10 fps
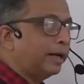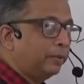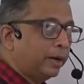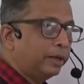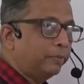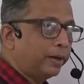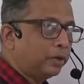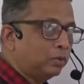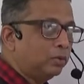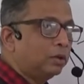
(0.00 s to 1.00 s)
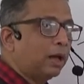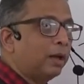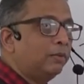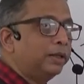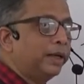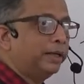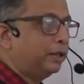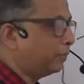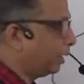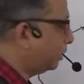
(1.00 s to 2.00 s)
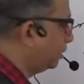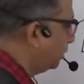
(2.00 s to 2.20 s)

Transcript: divide it by 2, I will get dy.